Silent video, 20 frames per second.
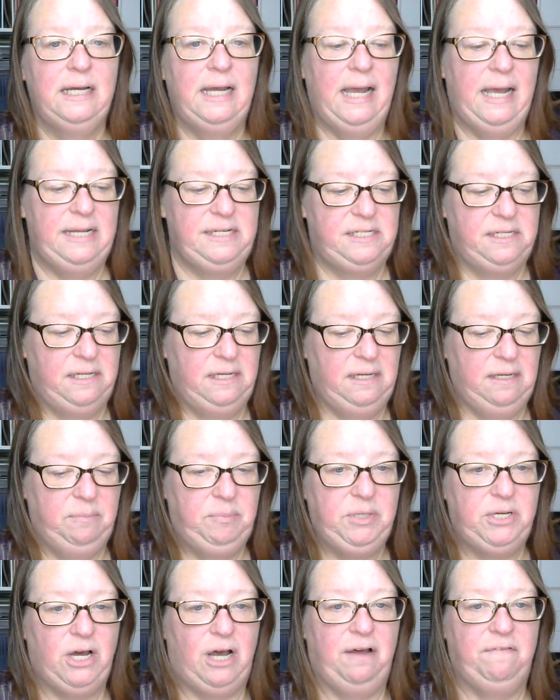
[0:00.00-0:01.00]
had to
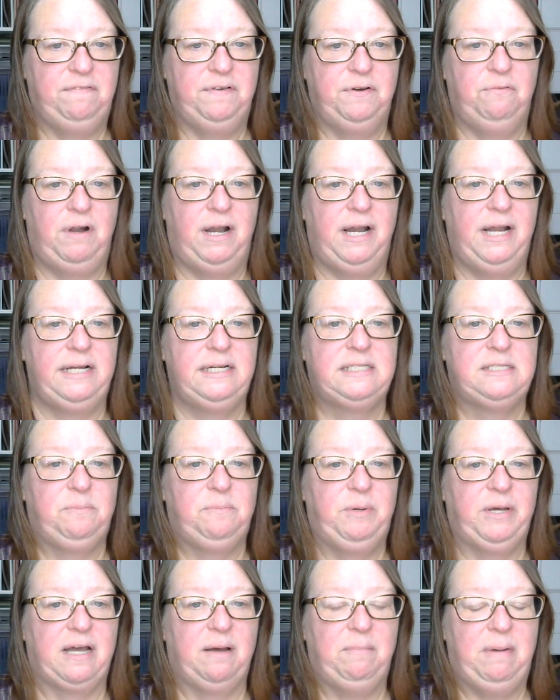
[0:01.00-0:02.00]
be off and running to
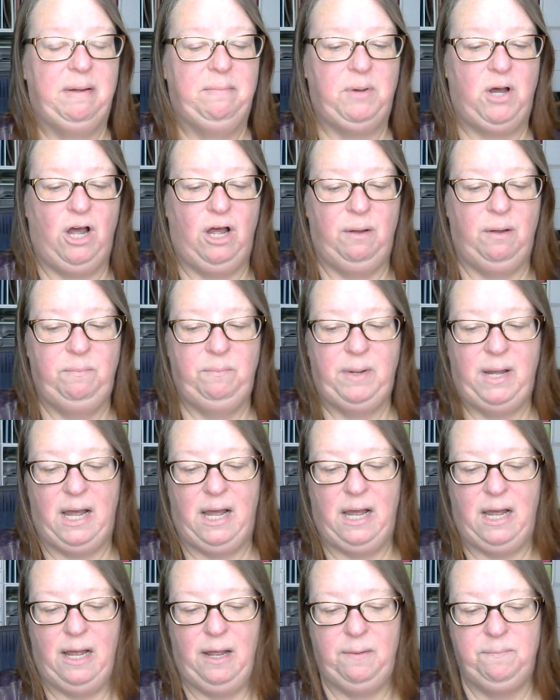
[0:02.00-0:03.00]
pick up my mom.
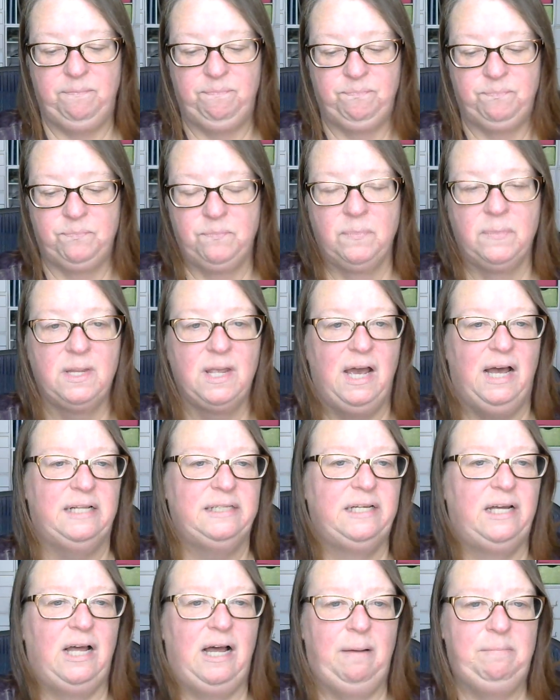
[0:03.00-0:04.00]
A
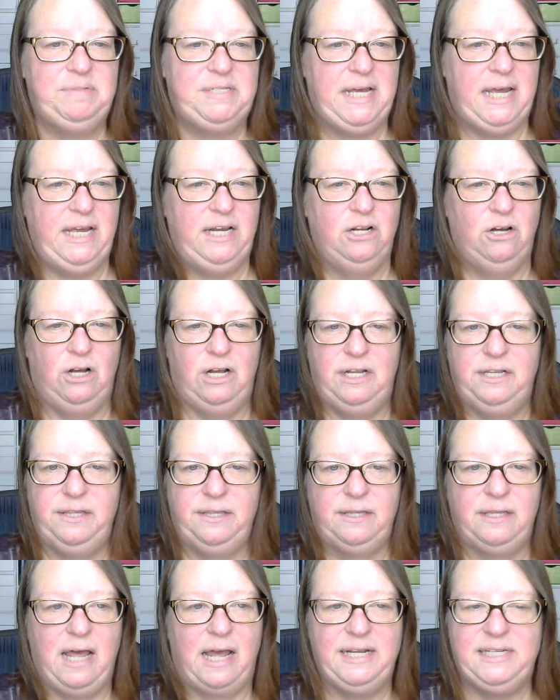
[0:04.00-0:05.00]
little update on,
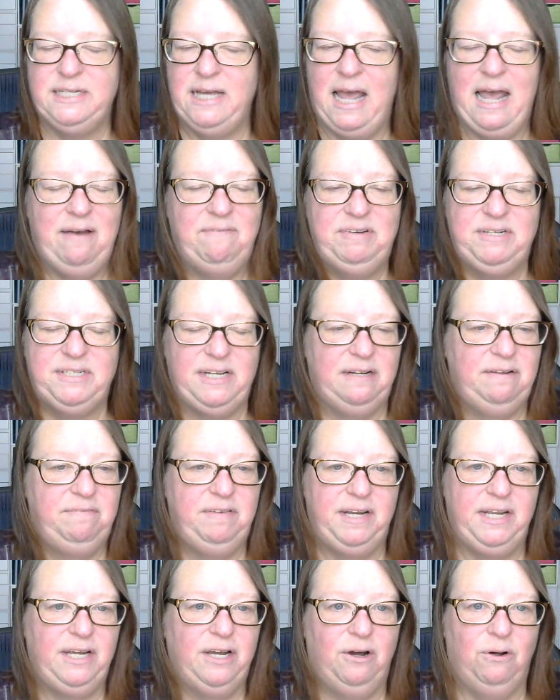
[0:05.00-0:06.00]
haven't done a
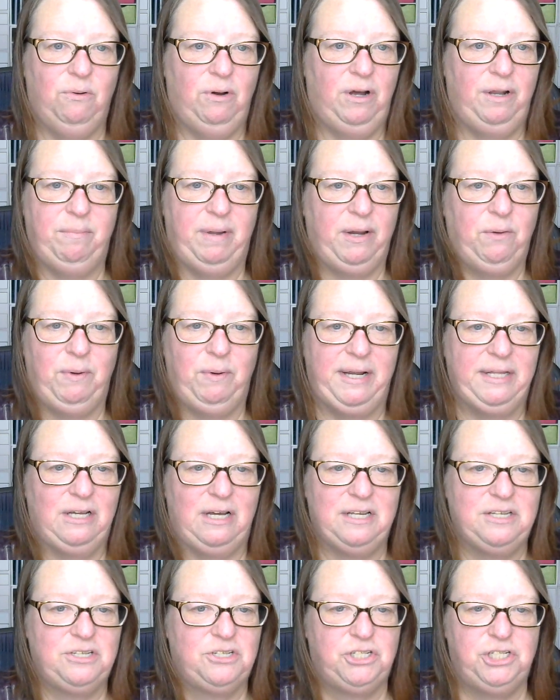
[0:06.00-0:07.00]
video on my weight
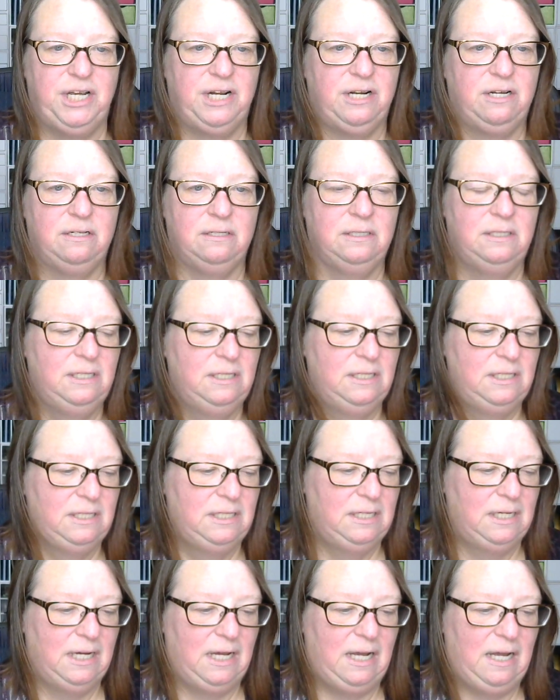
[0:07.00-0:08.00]
loss channel.
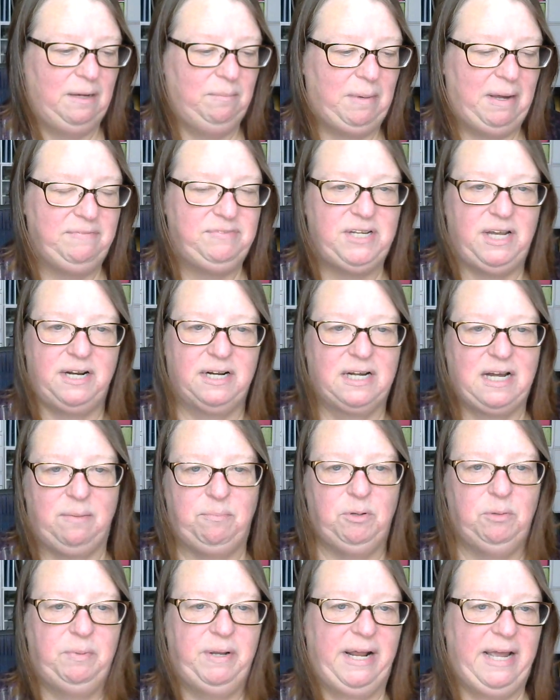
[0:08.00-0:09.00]
I've done a
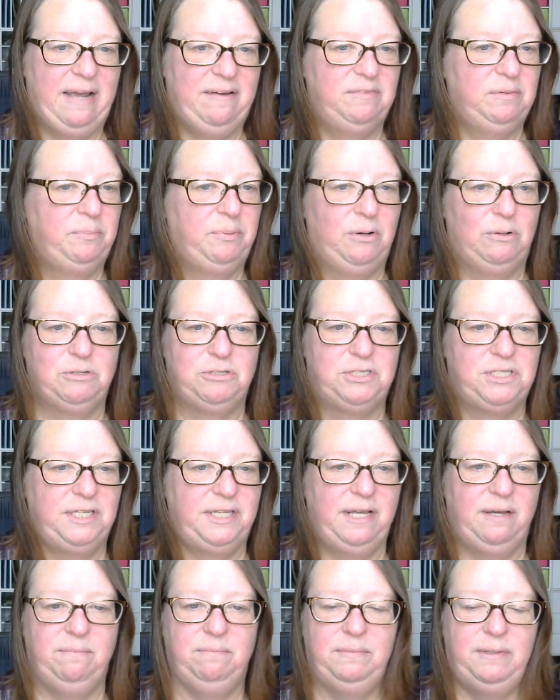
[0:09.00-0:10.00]
couple, but I haven't posted
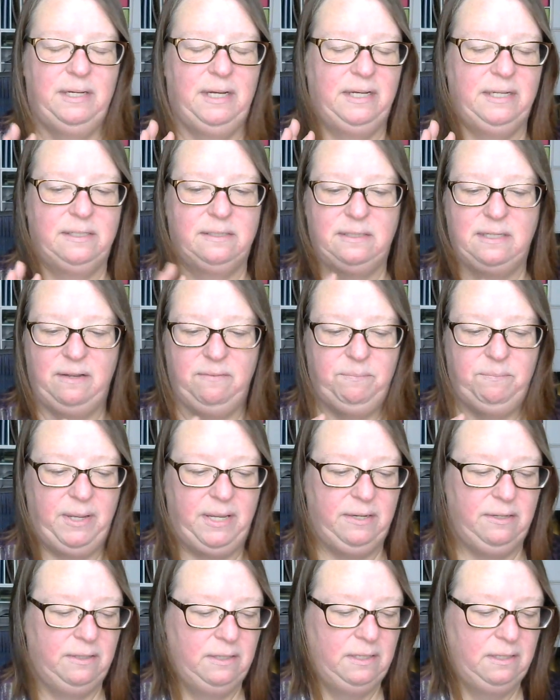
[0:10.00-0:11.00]
them. I've
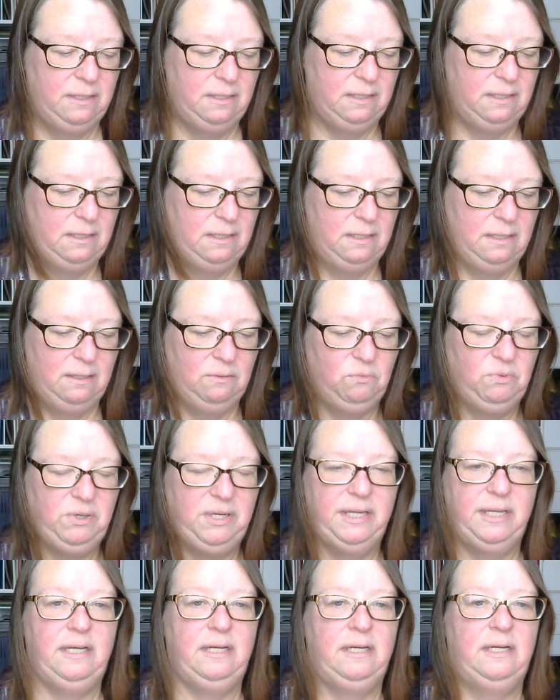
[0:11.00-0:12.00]
been
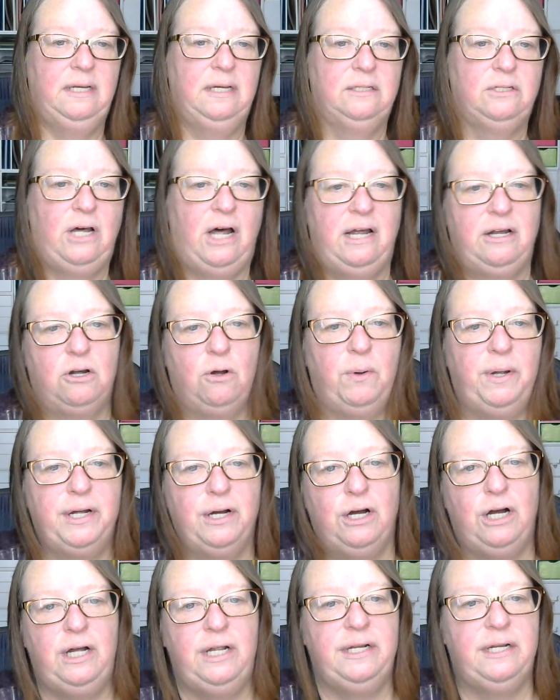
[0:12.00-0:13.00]
really a lot going
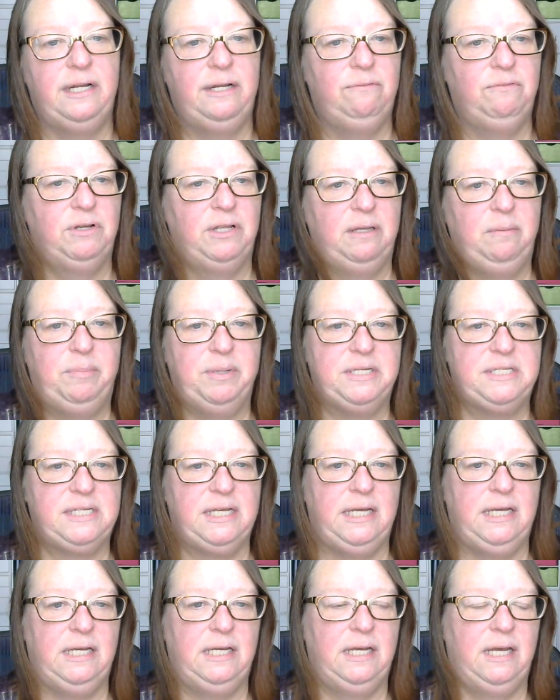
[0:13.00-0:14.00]
on and really
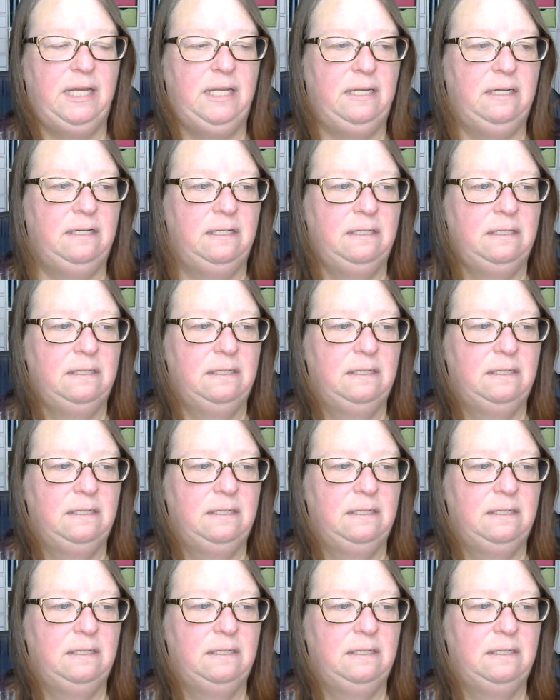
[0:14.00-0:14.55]
busy, and